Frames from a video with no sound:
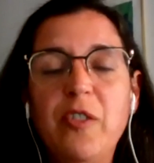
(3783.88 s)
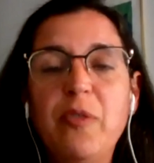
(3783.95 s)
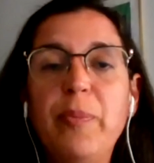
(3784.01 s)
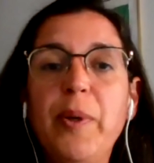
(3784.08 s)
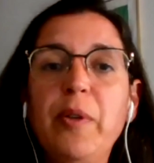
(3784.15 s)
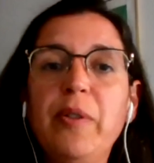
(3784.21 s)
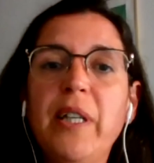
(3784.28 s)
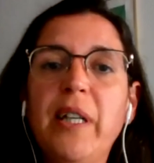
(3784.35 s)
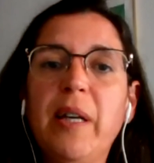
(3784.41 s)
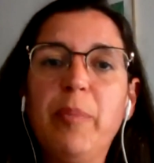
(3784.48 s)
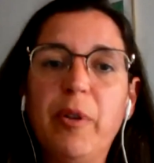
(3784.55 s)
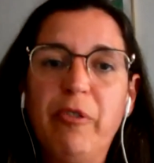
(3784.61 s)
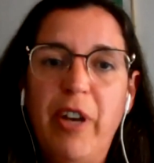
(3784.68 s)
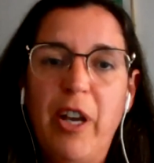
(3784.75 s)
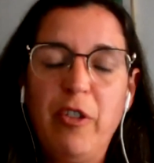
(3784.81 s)
is building a
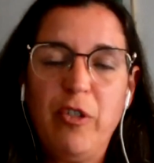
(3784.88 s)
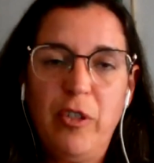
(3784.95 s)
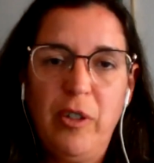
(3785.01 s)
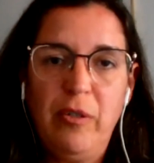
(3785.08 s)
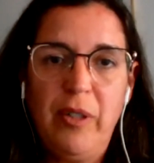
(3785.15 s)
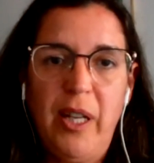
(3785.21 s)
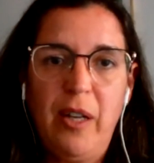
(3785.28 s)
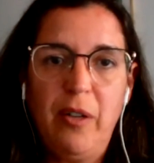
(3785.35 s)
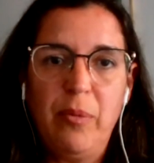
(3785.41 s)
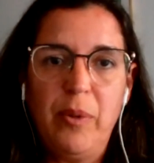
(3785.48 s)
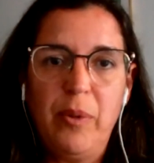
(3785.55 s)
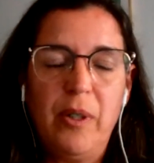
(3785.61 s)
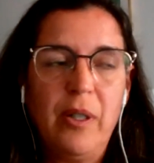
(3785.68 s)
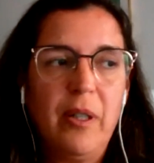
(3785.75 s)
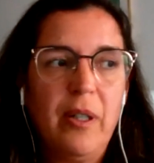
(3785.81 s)
professional network.
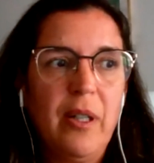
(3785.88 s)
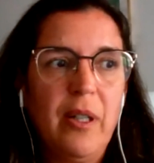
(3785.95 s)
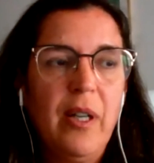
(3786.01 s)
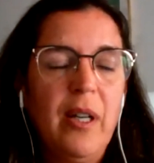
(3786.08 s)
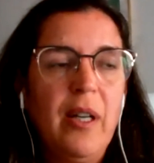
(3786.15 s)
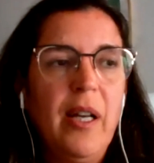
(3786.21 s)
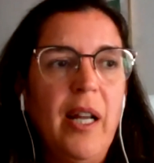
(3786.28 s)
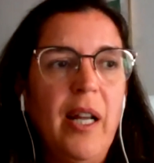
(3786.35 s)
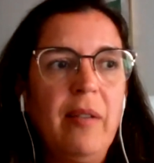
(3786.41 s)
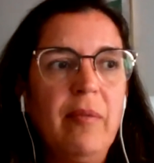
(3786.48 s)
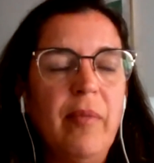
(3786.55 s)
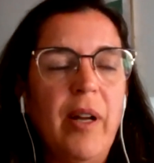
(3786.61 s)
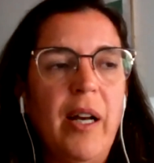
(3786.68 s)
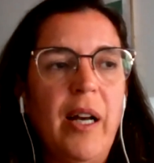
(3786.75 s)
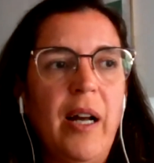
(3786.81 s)

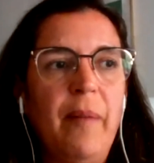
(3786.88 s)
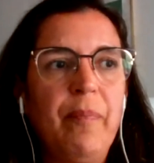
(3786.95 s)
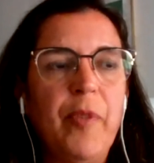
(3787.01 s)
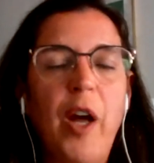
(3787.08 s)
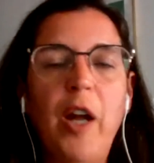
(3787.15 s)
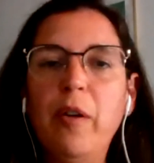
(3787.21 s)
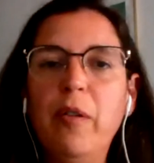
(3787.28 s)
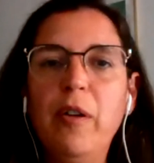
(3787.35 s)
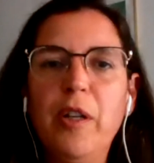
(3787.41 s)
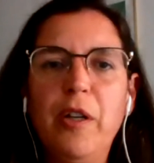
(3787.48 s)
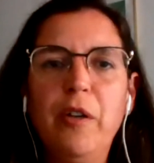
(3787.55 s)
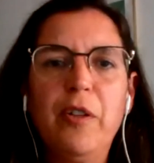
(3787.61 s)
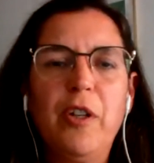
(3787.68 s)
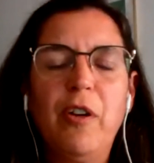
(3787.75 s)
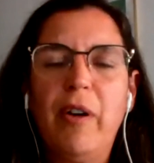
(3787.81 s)
And not
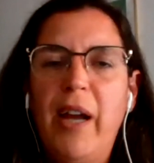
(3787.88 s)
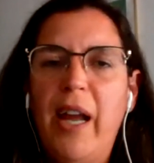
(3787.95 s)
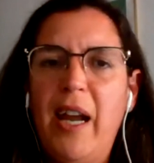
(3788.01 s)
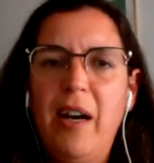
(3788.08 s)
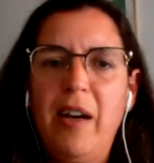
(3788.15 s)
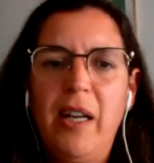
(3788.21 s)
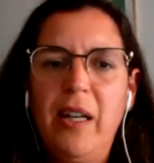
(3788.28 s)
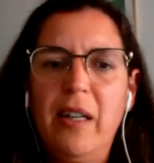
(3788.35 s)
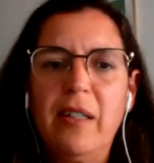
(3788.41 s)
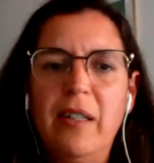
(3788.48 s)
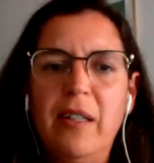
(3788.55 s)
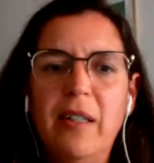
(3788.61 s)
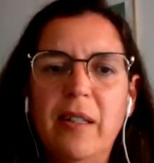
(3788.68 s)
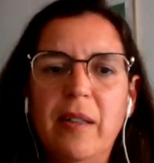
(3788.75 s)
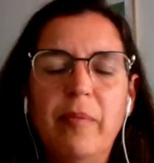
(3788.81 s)
only on your
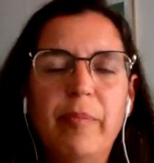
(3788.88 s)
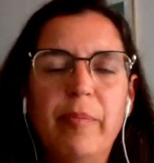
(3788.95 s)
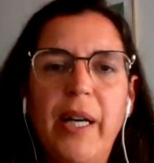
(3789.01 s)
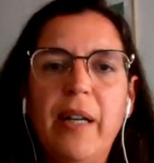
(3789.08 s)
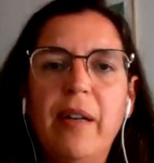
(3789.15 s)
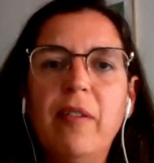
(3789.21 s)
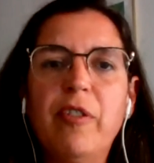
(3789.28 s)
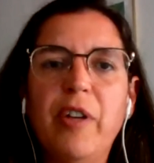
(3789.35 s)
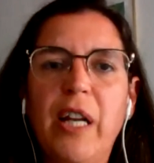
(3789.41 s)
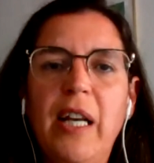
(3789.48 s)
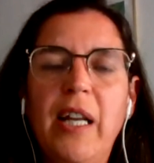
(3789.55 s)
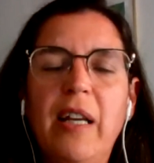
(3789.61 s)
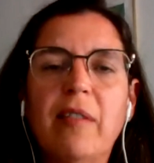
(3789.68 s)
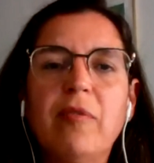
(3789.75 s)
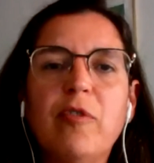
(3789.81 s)
area, but
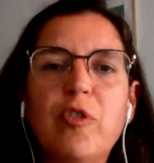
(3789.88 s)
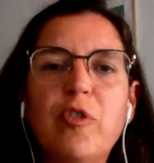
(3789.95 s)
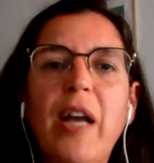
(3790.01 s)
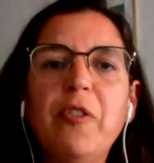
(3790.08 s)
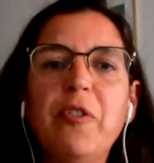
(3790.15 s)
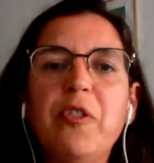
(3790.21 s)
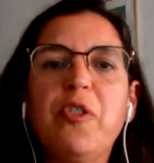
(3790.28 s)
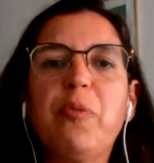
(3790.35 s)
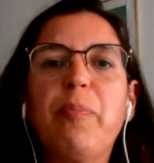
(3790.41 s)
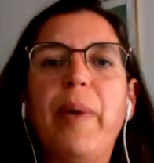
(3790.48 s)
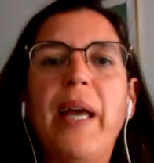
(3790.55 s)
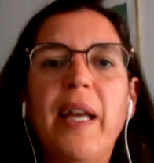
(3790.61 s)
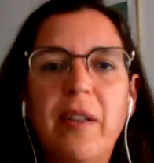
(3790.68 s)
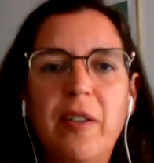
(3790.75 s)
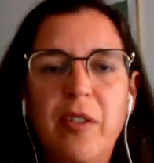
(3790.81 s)
really try to
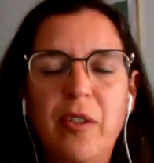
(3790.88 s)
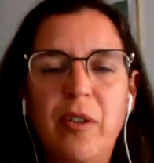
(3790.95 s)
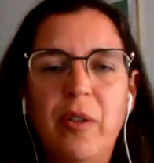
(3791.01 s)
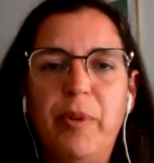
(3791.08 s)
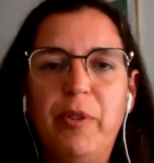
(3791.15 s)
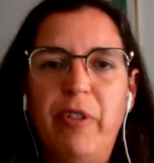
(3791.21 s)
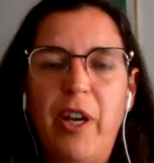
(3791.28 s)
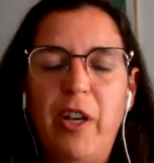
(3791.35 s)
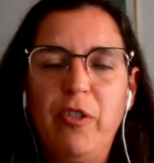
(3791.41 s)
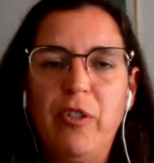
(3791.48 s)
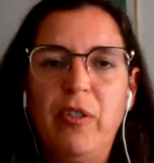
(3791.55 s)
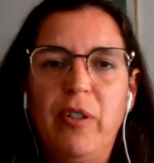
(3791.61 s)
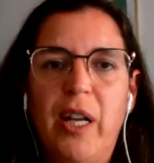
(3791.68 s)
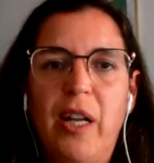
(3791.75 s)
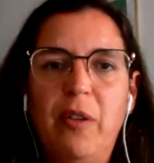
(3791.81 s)
expand your
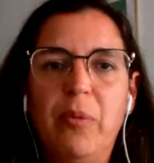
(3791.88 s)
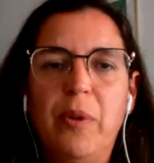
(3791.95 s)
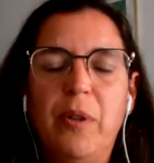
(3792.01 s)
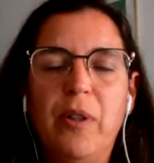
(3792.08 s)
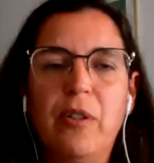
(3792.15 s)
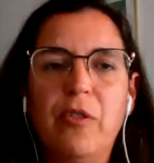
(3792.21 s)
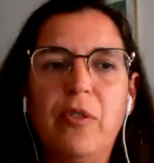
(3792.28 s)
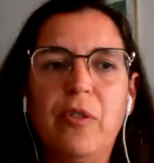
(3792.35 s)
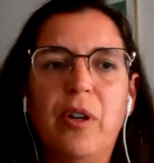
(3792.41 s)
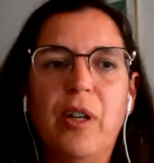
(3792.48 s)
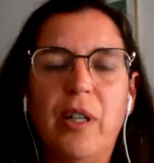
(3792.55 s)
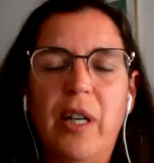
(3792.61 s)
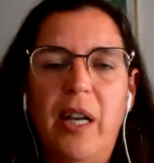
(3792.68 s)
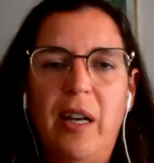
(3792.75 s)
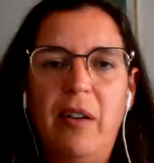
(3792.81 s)
professional network to
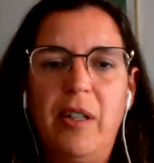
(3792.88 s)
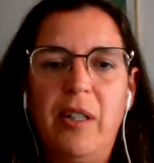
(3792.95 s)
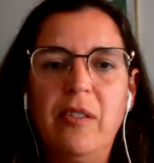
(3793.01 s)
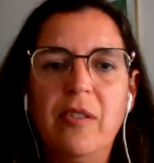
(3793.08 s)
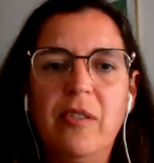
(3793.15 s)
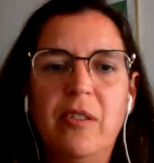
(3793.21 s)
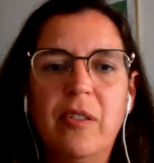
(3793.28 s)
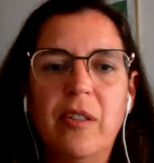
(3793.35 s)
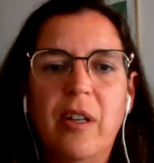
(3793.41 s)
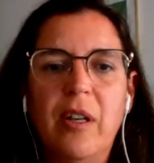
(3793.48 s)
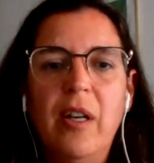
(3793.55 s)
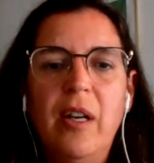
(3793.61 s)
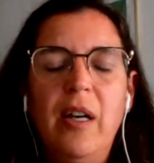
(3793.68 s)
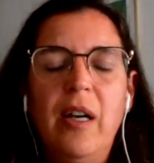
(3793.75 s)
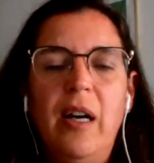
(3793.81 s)
other areas.
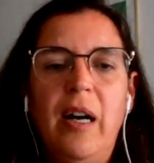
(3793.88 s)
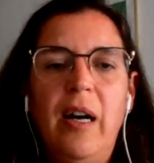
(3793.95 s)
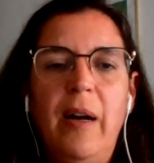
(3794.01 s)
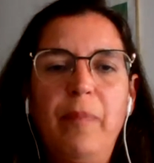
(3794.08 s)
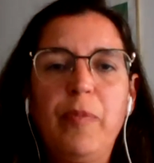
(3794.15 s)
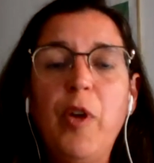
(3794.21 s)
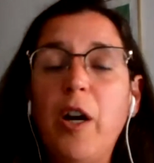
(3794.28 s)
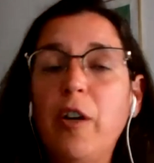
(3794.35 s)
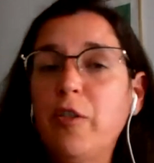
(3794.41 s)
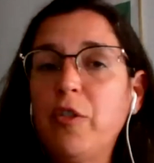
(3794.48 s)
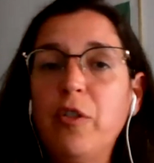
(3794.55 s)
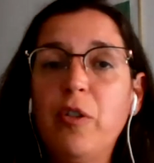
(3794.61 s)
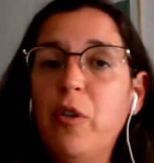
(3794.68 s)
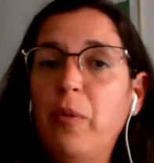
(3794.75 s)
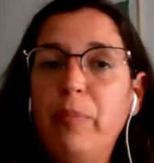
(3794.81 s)
Talk
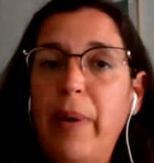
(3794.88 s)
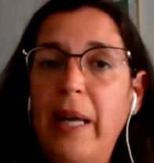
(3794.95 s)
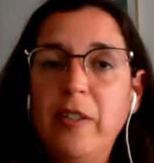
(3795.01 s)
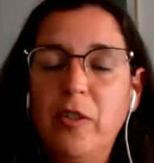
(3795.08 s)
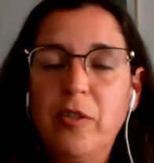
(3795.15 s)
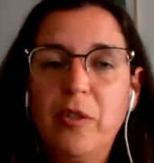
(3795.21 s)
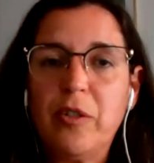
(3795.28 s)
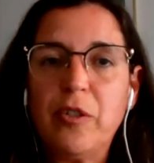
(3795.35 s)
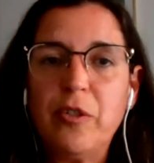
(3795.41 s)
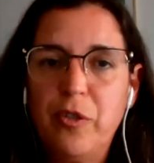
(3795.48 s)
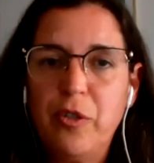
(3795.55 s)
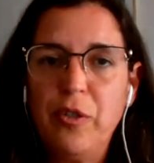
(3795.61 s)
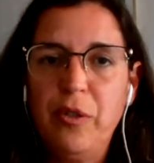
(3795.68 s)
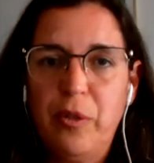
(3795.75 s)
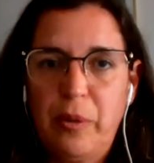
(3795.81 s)
to your competitors
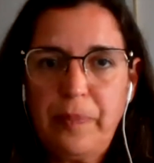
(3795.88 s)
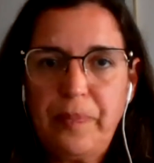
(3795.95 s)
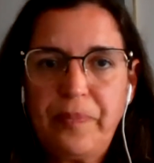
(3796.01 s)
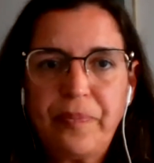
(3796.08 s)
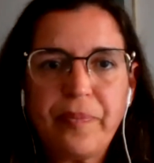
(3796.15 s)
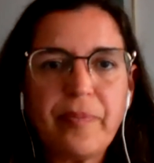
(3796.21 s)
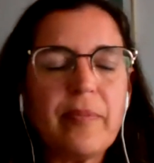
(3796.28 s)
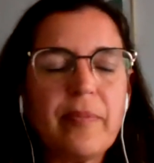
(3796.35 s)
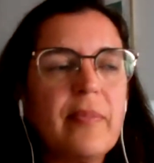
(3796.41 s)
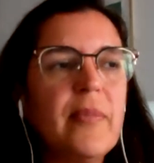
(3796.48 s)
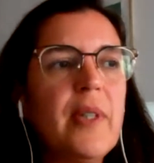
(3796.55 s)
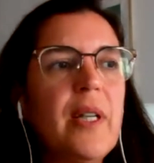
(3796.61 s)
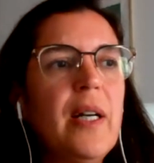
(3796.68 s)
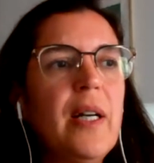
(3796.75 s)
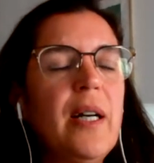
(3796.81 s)
too.
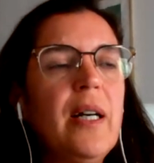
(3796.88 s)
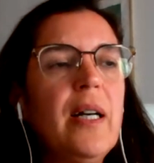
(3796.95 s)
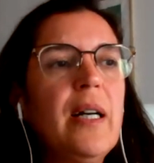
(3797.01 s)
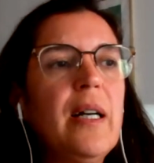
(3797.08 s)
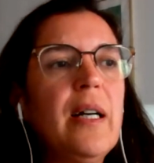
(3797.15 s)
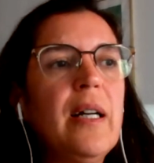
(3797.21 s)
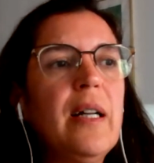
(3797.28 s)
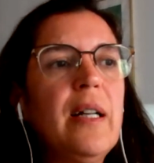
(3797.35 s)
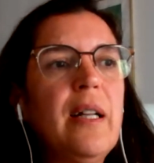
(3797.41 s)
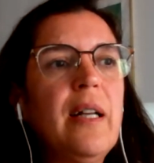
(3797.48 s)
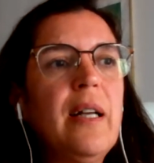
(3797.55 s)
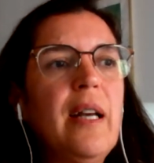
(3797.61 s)
And